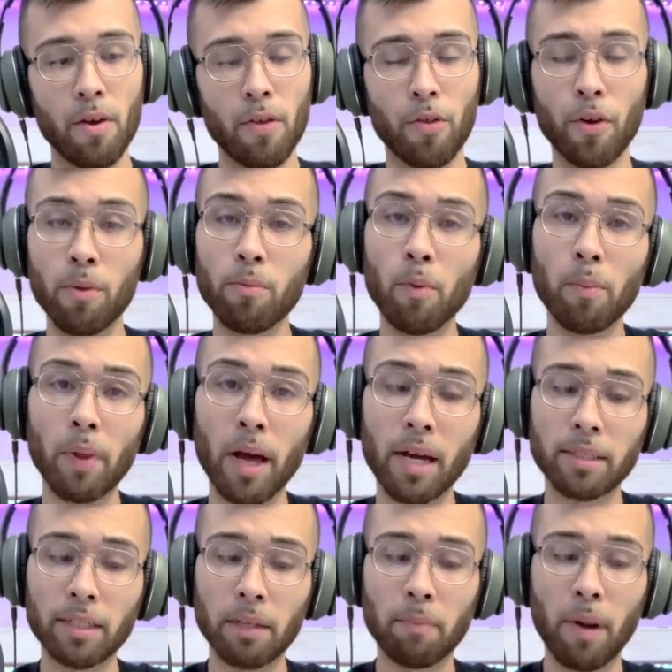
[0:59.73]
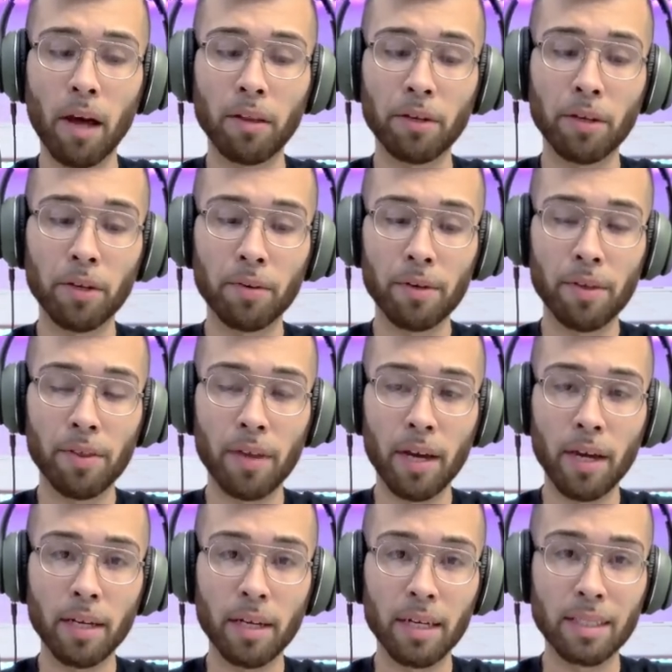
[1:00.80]
thermoplastic
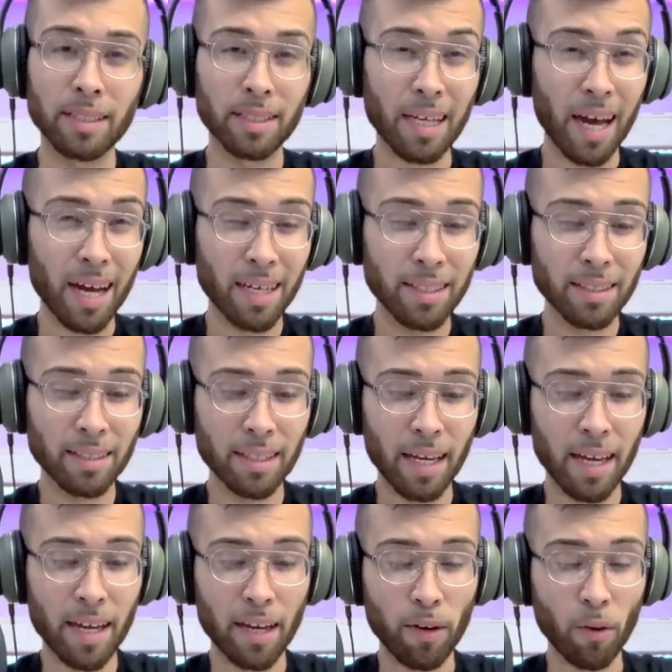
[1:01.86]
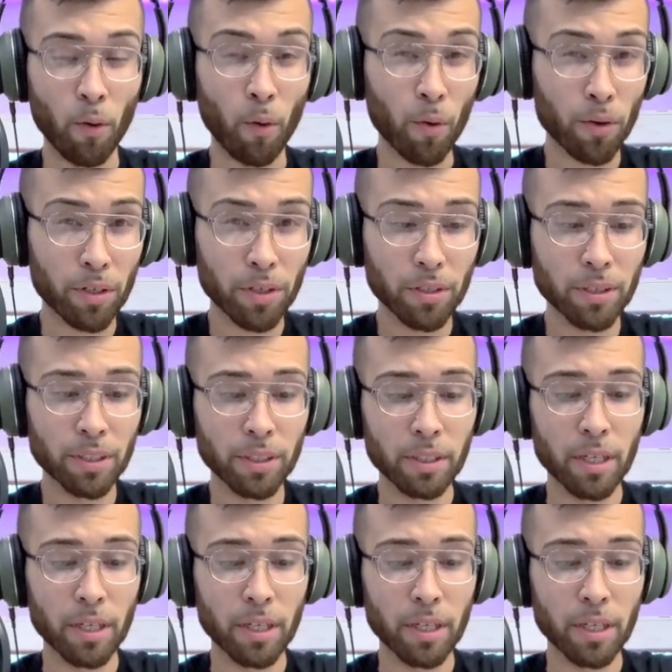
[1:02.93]
polyurethane sides and corners,